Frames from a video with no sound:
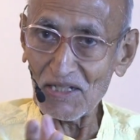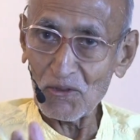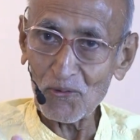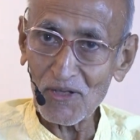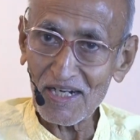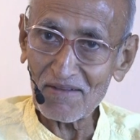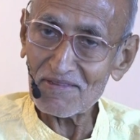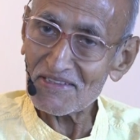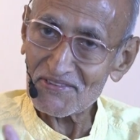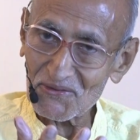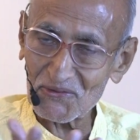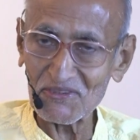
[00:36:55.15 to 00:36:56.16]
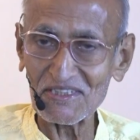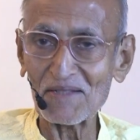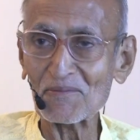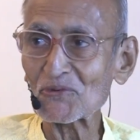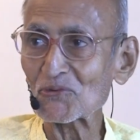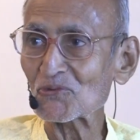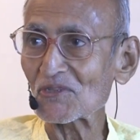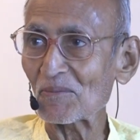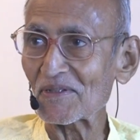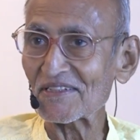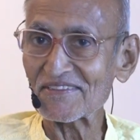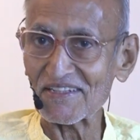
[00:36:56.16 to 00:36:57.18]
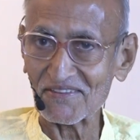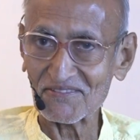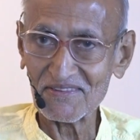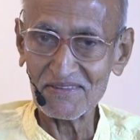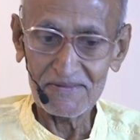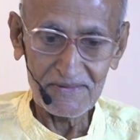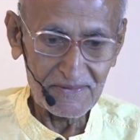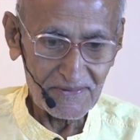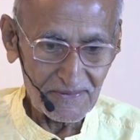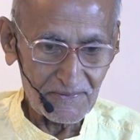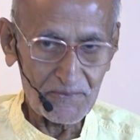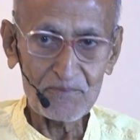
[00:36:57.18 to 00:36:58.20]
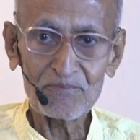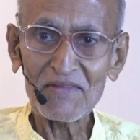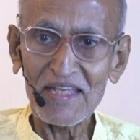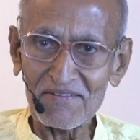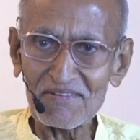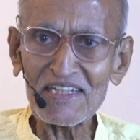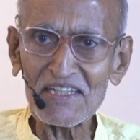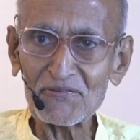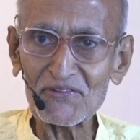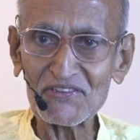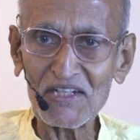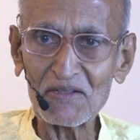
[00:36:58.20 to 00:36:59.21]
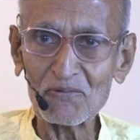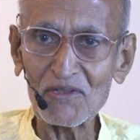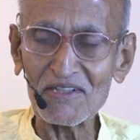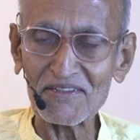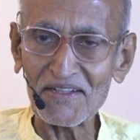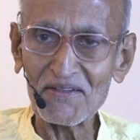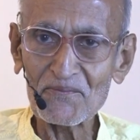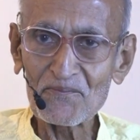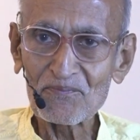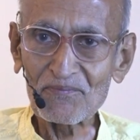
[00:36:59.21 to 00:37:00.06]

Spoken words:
At the lower levels, you see them as two separate things. Even in the physical world,